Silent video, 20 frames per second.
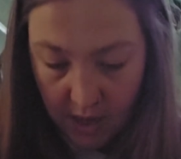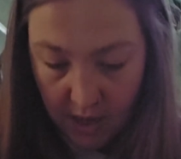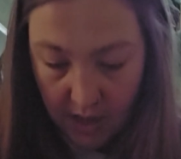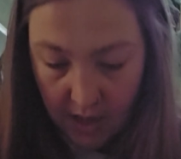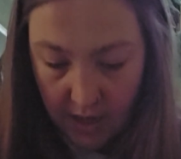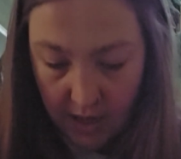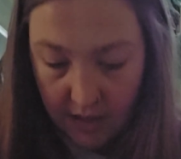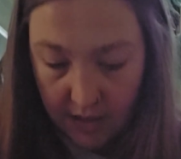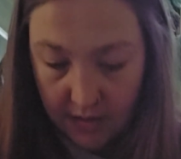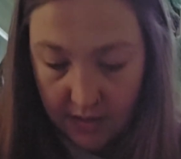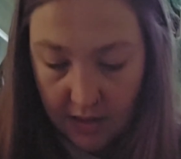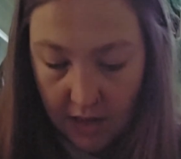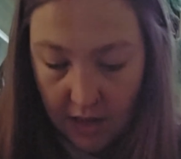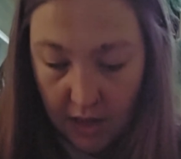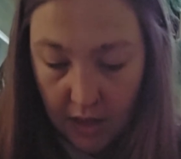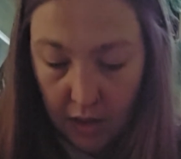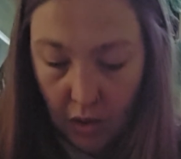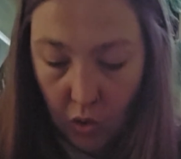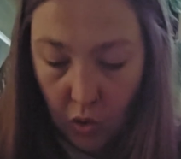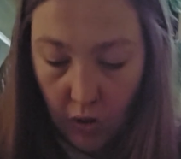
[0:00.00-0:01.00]
is a
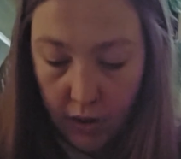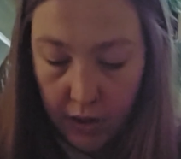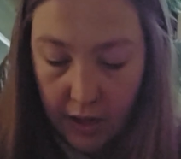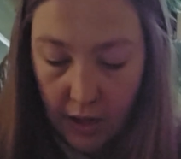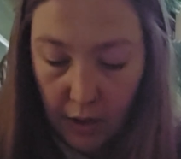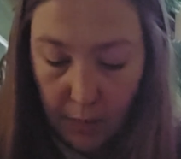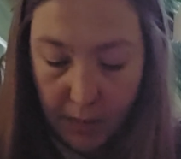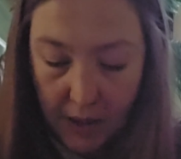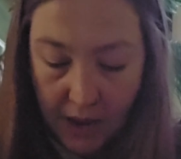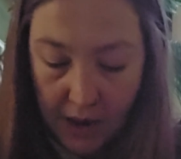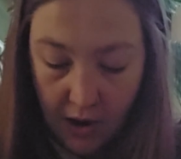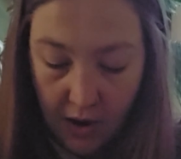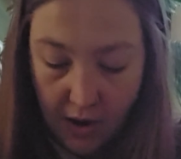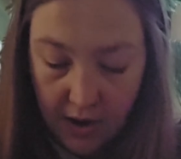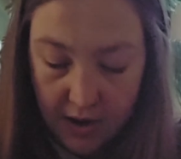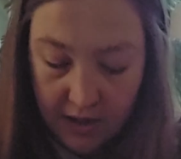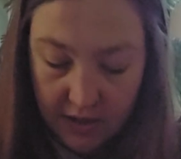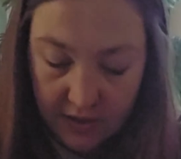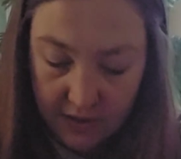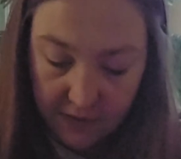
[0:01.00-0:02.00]
L'Oreal
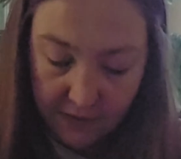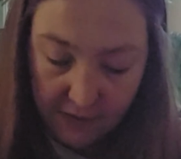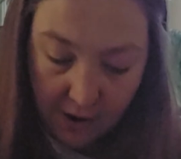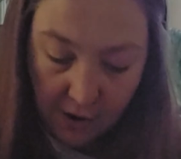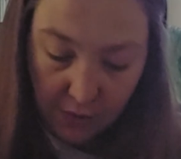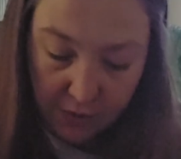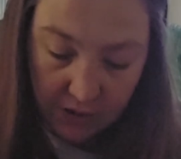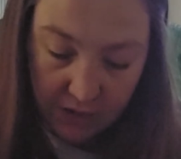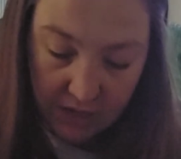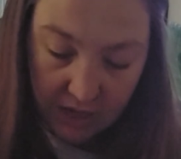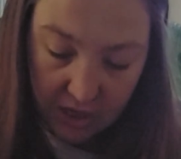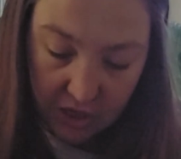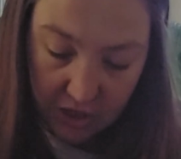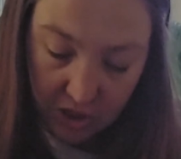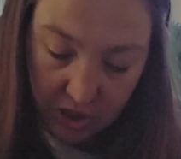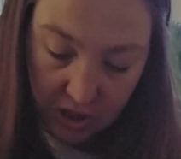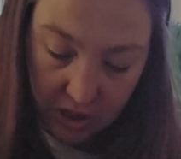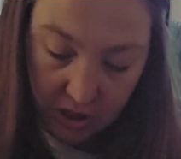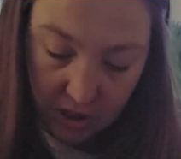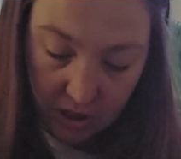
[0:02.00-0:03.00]
Paris
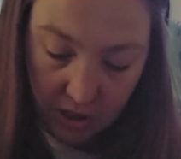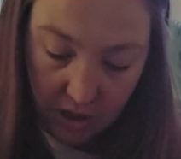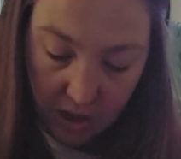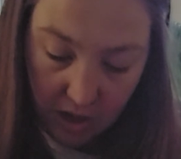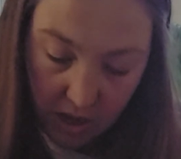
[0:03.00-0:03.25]
foundation,